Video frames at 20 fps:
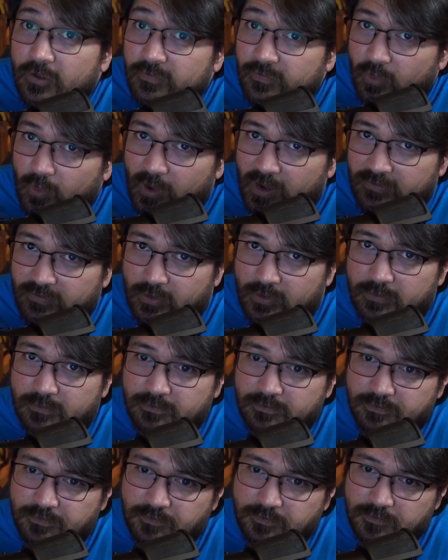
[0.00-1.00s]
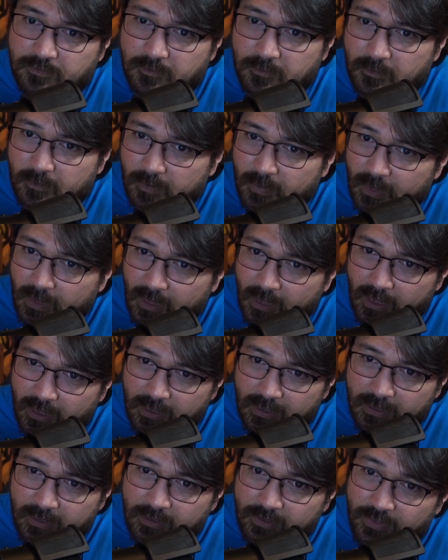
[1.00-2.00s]
forever.
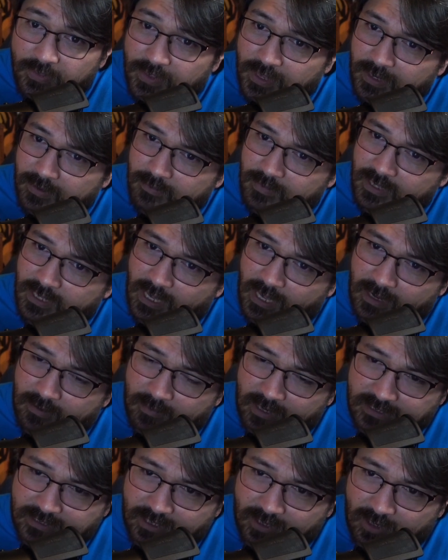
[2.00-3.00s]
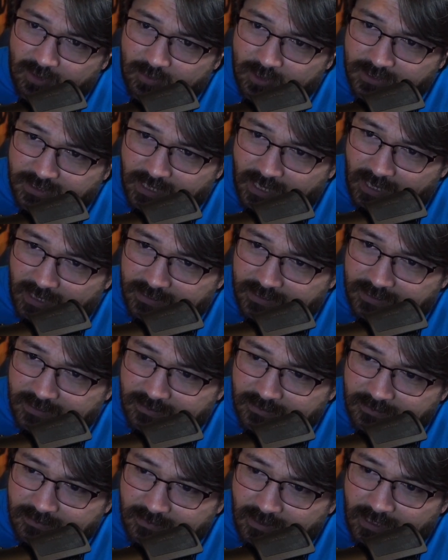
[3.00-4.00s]
Then began my terrible task,
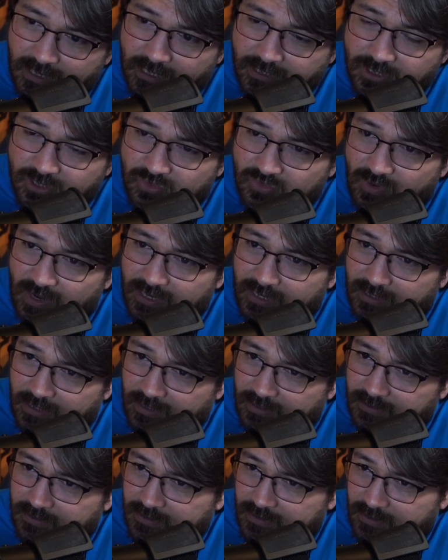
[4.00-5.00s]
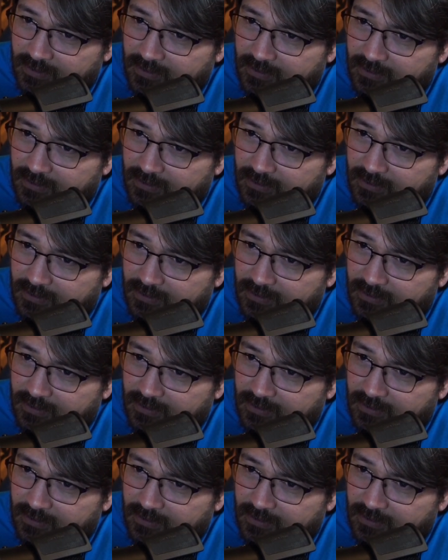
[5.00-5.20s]
and I dreaded it.